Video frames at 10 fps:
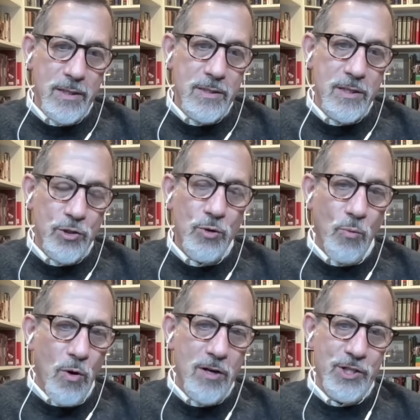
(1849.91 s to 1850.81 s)
is such a
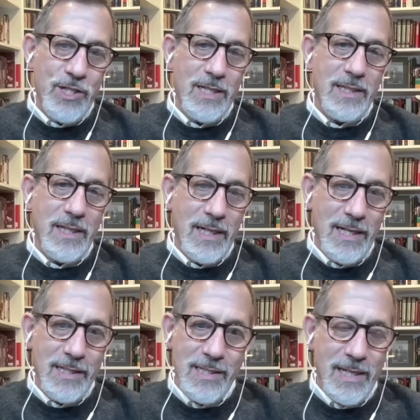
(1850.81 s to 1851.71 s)
watershed in the
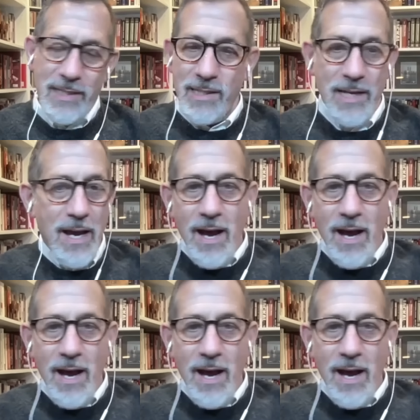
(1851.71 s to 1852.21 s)
United States,